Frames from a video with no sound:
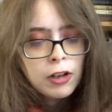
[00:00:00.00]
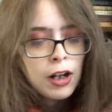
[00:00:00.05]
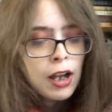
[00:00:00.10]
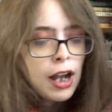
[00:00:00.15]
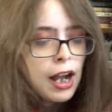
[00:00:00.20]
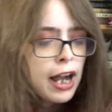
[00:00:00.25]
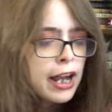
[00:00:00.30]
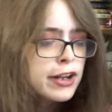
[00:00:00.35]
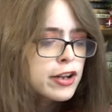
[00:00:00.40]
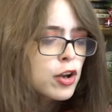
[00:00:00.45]
I
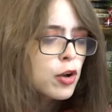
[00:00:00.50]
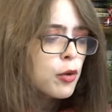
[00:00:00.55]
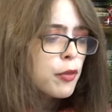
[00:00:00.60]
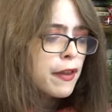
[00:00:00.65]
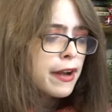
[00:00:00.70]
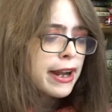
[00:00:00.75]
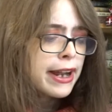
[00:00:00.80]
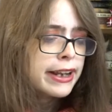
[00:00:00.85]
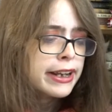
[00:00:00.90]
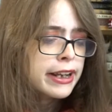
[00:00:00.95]
know that I
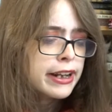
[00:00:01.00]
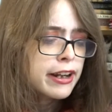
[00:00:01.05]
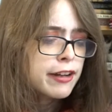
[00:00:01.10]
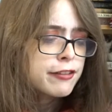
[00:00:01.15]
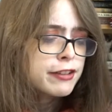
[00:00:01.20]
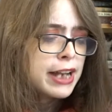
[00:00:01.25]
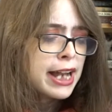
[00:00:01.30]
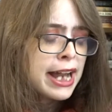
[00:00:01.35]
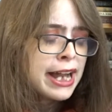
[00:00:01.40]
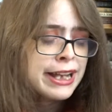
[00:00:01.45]
could have
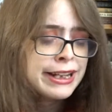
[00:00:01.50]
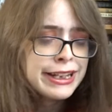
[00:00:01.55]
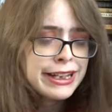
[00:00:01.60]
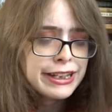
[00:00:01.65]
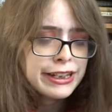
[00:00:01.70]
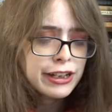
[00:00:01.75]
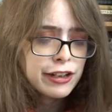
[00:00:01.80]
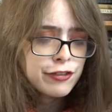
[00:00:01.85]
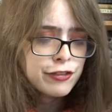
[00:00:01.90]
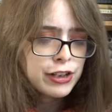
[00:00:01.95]
any
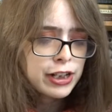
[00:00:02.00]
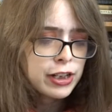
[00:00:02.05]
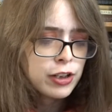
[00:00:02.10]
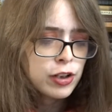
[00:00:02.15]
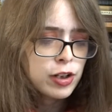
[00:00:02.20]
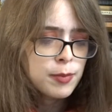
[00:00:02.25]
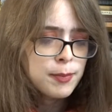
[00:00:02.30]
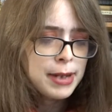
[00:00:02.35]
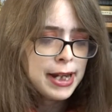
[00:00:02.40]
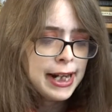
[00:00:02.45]
gift I could
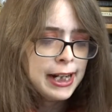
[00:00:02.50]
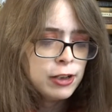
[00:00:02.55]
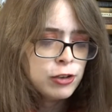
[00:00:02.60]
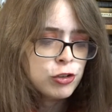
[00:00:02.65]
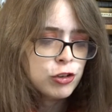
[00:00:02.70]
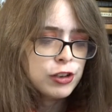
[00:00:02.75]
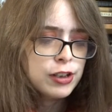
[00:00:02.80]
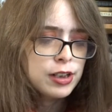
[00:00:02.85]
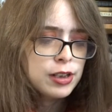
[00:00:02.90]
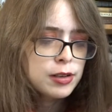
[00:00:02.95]

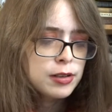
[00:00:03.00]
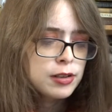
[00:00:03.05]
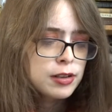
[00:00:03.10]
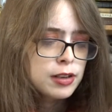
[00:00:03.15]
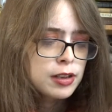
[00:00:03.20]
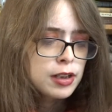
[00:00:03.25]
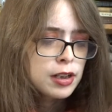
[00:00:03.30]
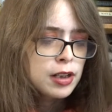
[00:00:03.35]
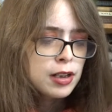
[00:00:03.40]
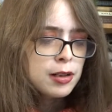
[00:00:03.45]
imagine,
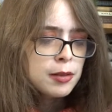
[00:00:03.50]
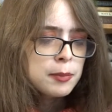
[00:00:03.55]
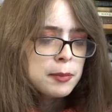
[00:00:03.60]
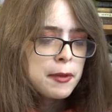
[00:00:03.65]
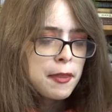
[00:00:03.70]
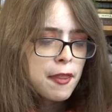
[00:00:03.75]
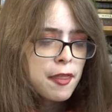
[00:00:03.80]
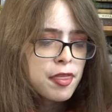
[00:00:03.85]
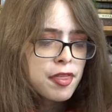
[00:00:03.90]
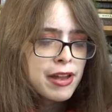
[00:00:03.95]
but the
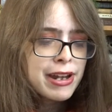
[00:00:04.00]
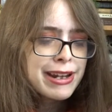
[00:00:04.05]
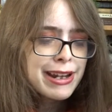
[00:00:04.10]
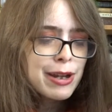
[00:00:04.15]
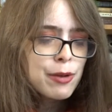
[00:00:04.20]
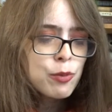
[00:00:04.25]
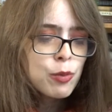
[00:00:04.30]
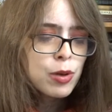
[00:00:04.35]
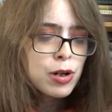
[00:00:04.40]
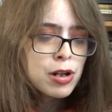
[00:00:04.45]
thing I
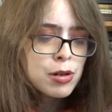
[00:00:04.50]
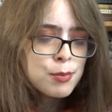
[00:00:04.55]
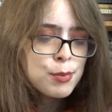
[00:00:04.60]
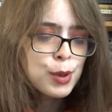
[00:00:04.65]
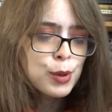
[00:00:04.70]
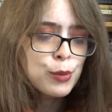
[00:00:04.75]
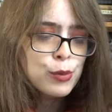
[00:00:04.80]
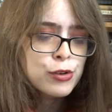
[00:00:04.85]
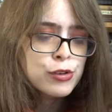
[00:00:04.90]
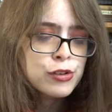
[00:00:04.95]
wanted
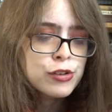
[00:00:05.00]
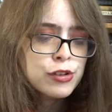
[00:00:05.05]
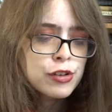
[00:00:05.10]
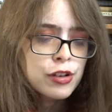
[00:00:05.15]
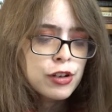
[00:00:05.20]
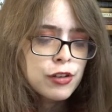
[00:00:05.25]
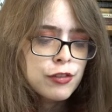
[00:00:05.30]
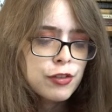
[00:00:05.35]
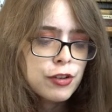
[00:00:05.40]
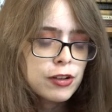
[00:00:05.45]
most
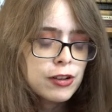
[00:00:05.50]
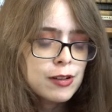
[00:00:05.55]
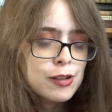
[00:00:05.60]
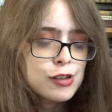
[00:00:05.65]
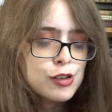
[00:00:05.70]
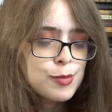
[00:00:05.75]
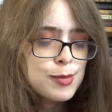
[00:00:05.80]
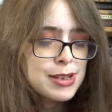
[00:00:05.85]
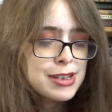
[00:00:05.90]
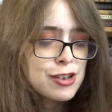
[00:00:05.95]
for
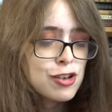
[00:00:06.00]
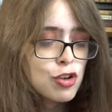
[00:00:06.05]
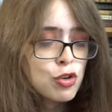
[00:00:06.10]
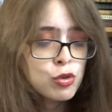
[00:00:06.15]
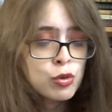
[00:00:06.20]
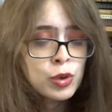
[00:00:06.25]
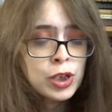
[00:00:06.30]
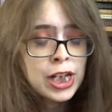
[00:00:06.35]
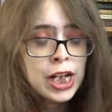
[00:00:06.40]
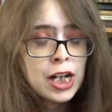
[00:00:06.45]
Christmas was
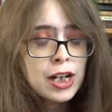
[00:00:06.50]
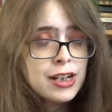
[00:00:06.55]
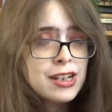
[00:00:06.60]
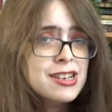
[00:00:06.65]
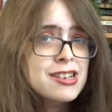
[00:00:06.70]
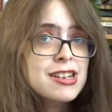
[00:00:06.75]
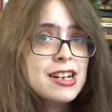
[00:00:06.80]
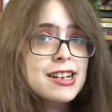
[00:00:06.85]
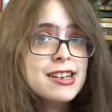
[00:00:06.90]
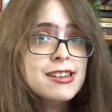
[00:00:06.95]
not
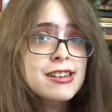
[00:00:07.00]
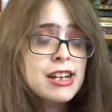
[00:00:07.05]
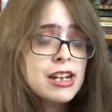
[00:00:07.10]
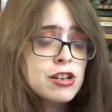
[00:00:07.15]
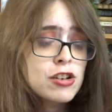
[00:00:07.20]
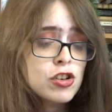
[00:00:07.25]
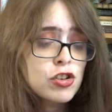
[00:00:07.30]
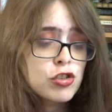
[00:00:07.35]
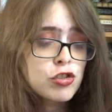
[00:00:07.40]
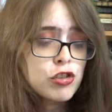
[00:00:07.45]
inside Santa's
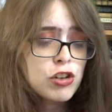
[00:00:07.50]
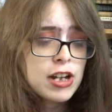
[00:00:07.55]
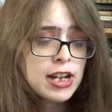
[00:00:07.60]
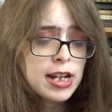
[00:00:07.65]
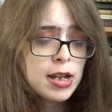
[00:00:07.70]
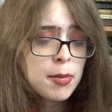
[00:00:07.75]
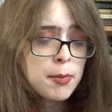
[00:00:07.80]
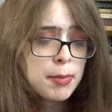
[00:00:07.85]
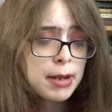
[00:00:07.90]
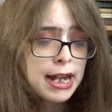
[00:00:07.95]
giant
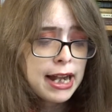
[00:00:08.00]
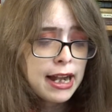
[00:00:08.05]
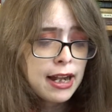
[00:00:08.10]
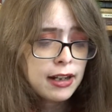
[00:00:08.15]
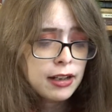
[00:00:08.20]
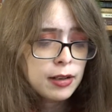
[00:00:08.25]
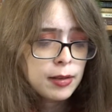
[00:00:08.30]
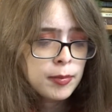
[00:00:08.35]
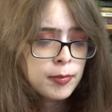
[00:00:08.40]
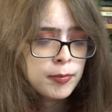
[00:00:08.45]
bag.
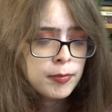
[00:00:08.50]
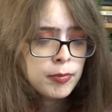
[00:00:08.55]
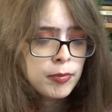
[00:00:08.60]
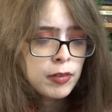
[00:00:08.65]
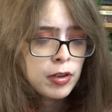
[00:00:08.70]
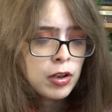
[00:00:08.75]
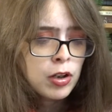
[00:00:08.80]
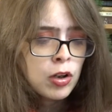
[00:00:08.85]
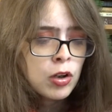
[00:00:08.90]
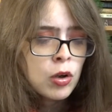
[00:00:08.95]

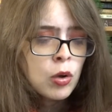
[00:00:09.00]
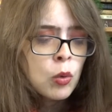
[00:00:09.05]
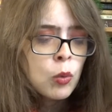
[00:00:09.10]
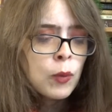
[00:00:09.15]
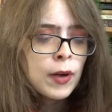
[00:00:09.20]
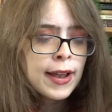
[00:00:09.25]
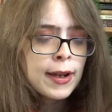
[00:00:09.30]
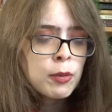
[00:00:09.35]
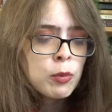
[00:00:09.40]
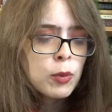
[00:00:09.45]
What I
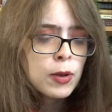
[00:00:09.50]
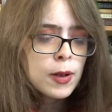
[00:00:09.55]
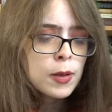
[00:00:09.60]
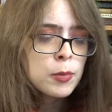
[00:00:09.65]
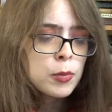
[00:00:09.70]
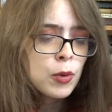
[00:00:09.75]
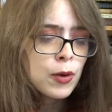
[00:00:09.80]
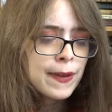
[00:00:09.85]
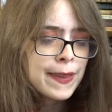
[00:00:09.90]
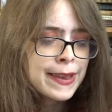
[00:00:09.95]
wanted more
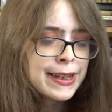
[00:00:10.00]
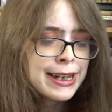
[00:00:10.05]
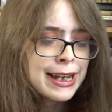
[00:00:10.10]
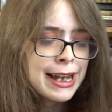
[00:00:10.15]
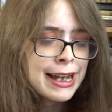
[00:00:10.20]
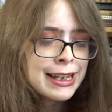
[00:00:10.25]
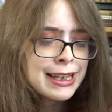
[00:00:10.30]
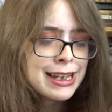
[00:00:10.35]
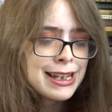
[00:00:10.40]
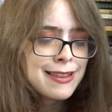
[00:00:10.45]
than
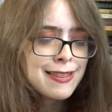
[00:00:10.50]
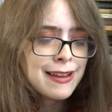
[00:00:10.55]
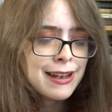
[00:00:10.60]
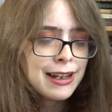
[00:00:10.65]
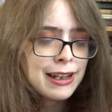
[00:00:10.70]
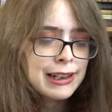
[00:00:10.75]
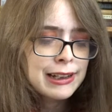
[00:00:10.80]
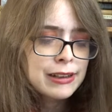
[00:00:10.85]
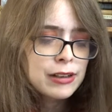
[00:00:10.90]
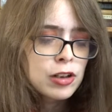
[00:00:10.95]
anything
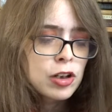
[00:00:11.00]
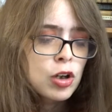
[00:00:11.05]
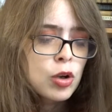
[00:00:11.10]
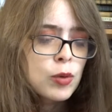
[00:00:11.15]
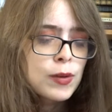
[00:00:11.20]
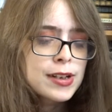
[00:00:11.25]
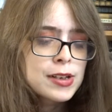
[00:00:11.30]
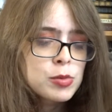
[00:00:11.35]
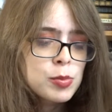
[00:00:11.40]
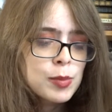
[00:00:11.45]

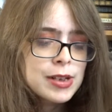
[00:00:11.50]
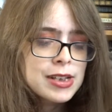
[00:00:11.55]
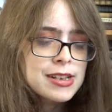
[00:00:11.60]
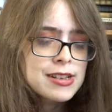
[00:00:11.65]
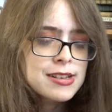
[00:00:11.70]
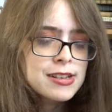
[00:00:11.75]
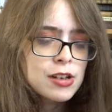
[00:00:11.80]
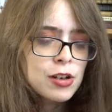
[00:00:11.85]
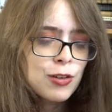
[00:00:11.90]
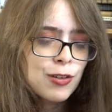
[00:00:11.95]
was one
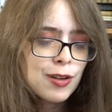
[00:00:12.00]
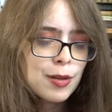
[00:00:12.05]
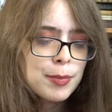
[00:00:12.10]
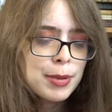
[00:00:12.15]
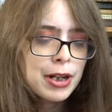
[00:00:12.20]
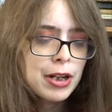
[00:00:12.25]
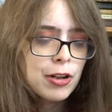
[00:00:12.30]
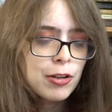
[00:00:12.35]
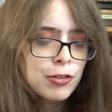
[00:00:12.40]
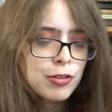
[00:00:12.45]
silver bell
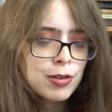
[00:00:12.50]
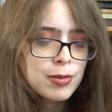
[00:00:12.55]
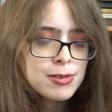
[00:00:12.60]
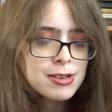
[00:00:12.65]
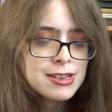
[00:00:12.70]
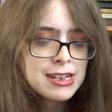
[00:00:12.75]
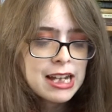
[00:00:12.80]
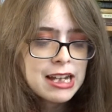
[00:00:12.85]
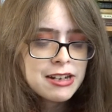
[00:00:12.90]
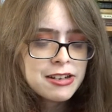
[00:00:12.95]
from
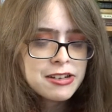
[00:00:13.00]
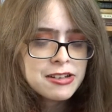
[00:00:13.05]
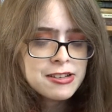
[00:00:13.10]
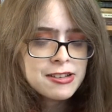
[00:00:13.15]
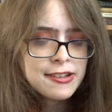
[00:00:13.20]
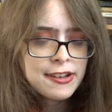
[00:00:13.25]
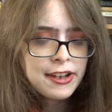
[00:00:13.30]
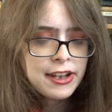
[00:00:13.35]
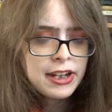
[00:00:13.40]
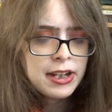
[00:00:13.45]
Santa's
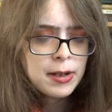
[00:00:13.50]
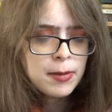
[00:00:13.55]
sleigh.